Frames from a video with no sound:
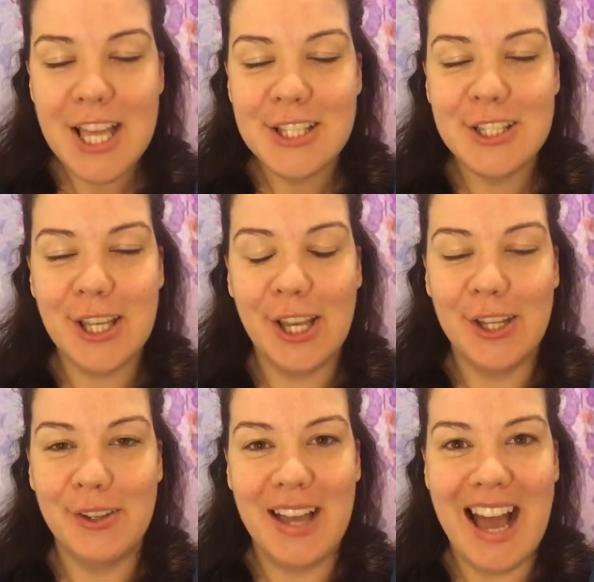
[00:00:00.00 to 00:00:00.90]

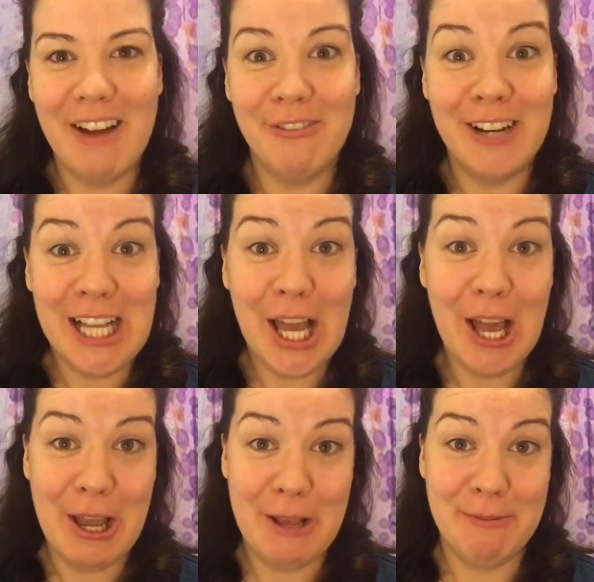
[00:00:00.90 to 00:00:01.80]
So I really
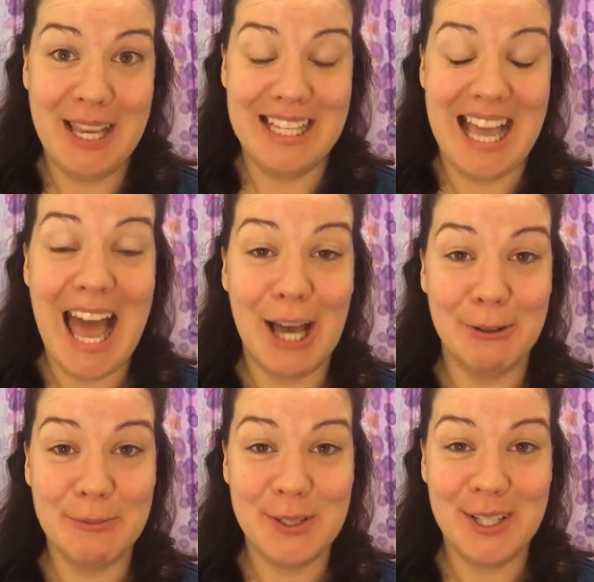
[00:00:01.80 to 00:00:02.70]
hope that
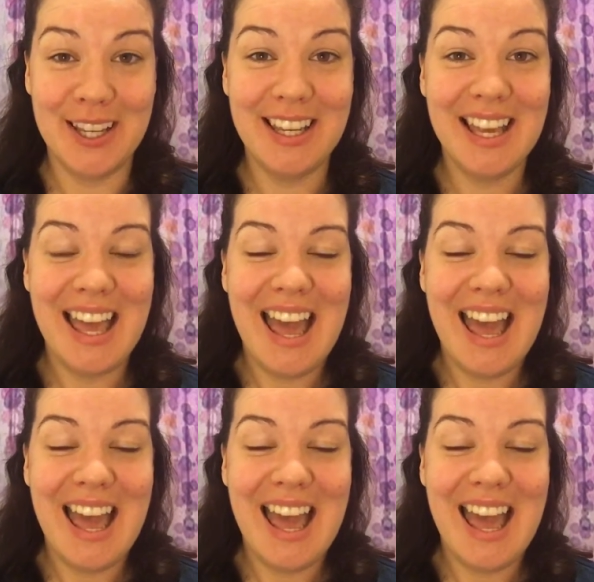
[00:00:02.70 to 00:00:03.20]
helps you.